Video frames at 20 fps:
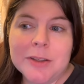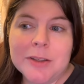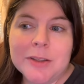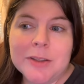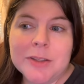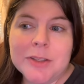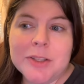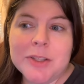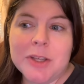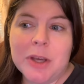
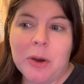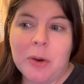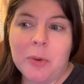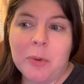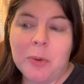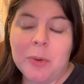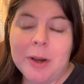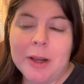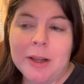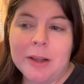
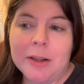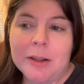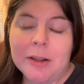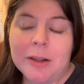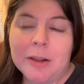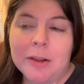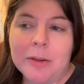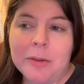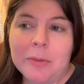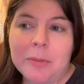So,
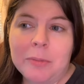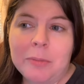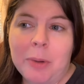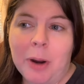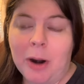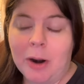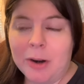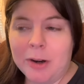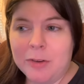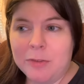
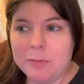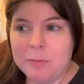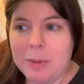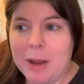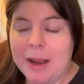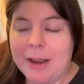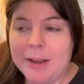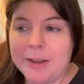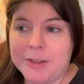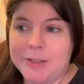part of
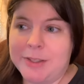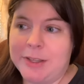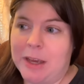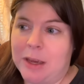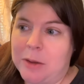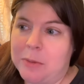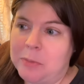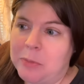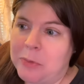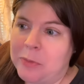my
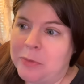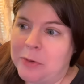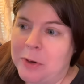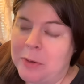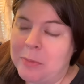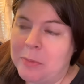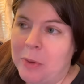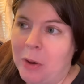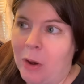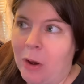escape
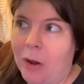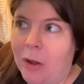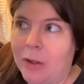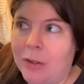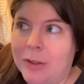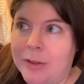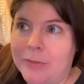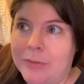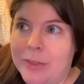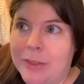from all
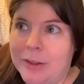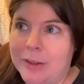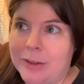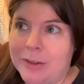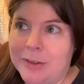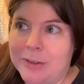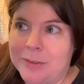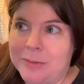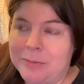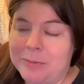of
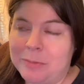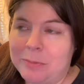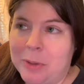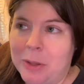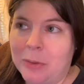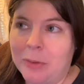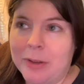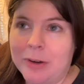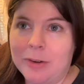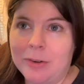the
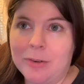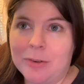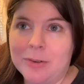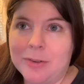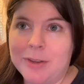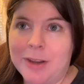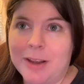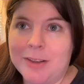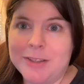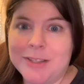political
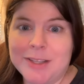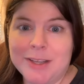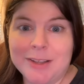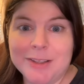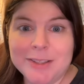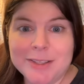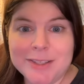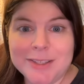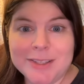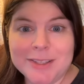
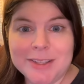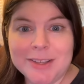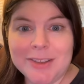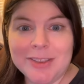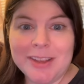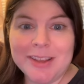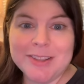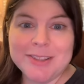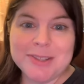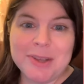nonsense
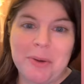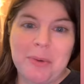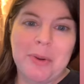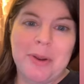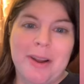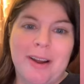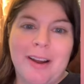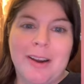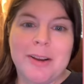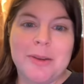that's going
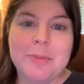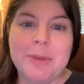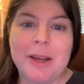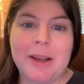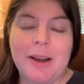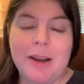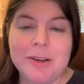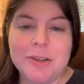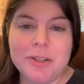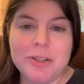on in my
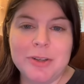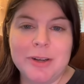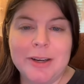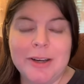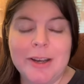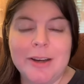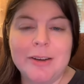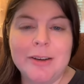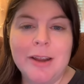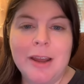country,
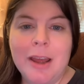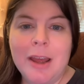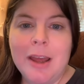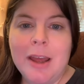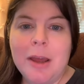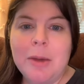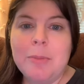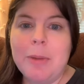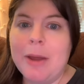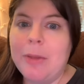and
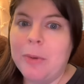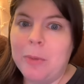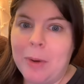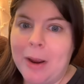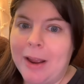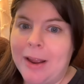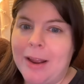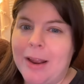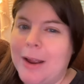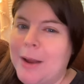by the
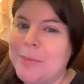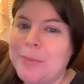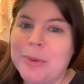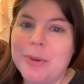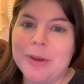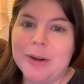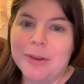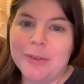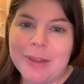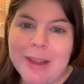way, I am
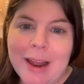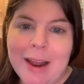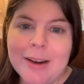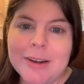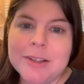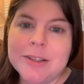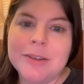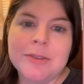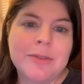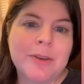politically
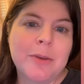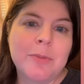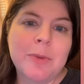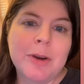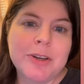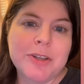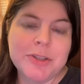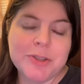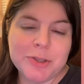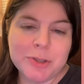active, I'm
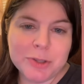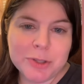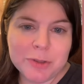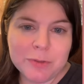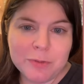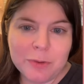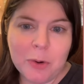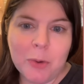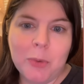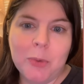registered to
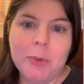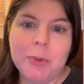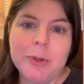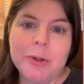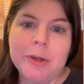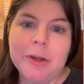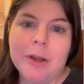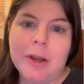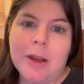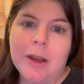vote,
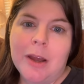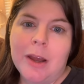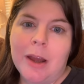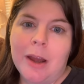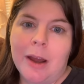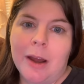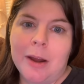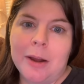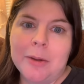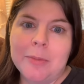
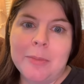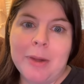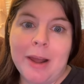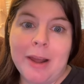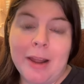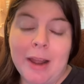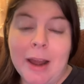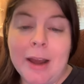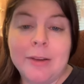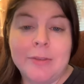um, I
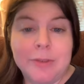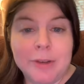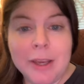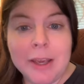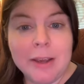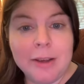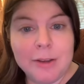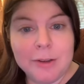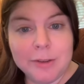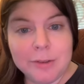
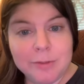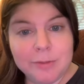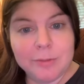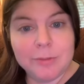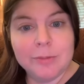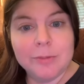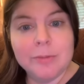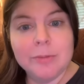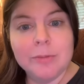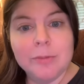advocate
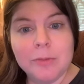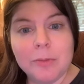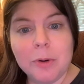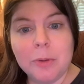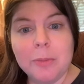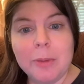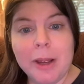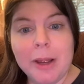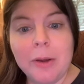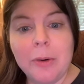for
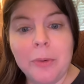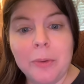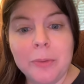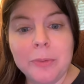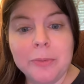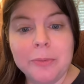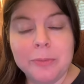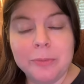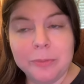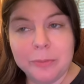my own